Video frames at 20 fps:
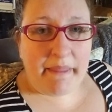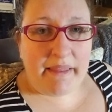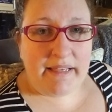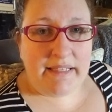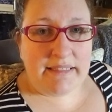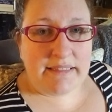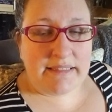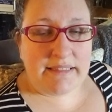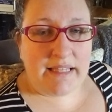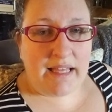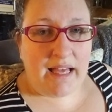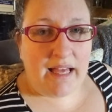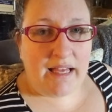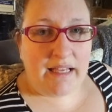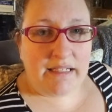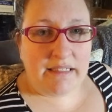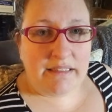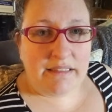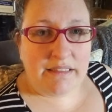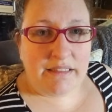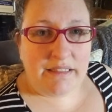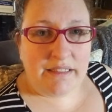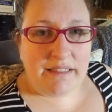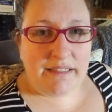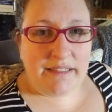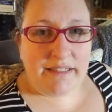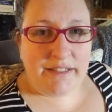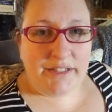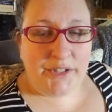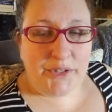is that
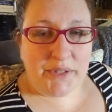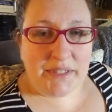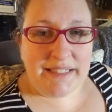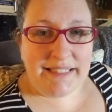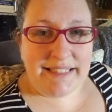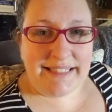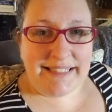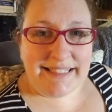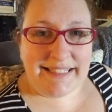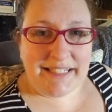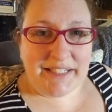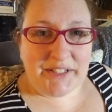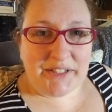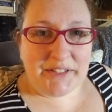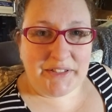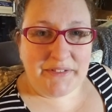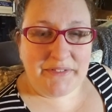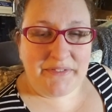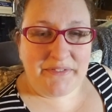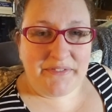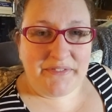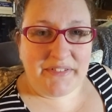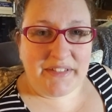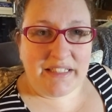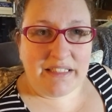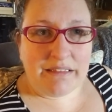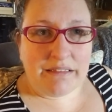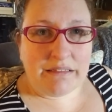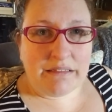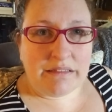you can still
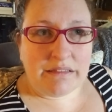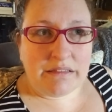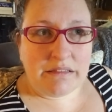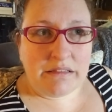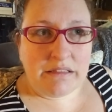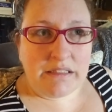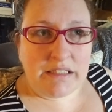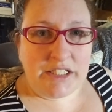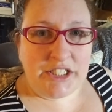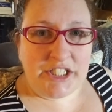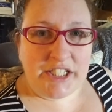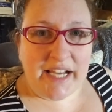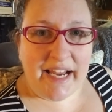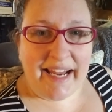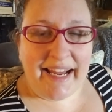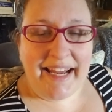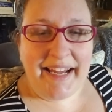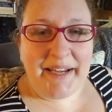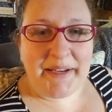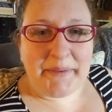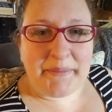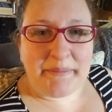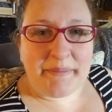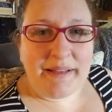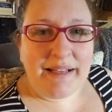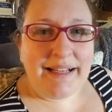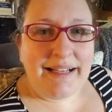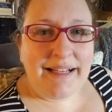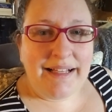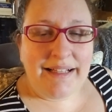feel shame.
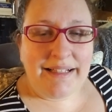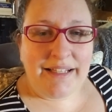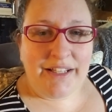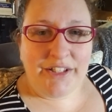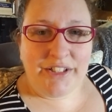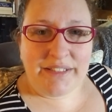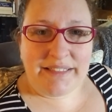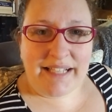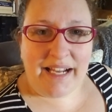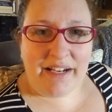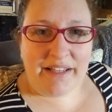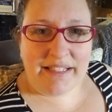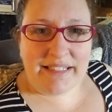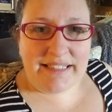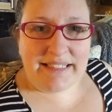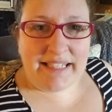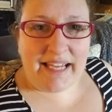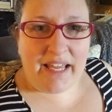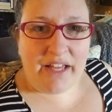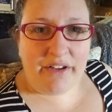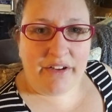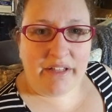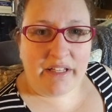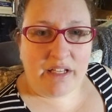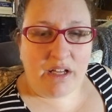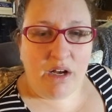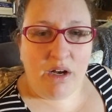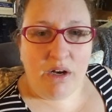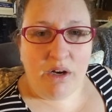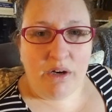You look down at the scale, you're
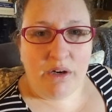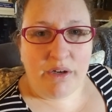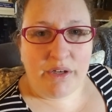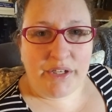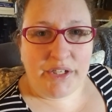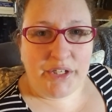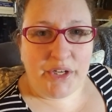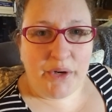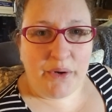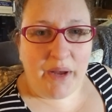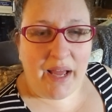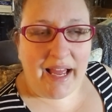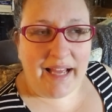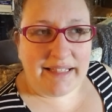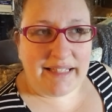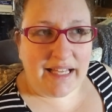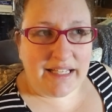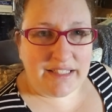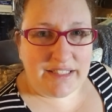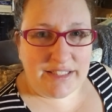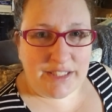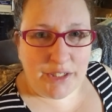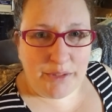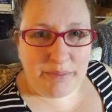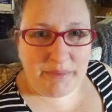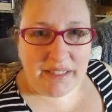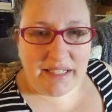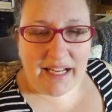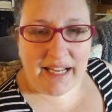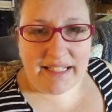like, oh, I had that soup
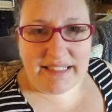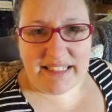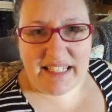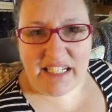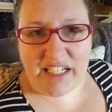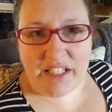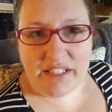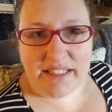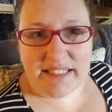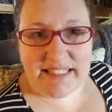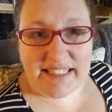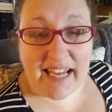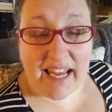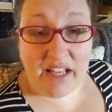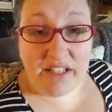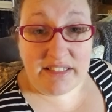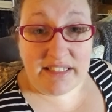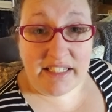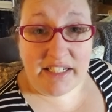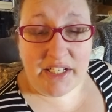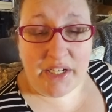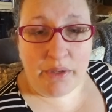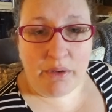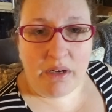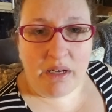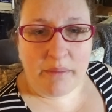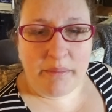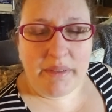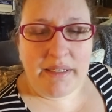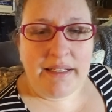today. The scale's going to go
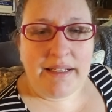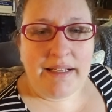up.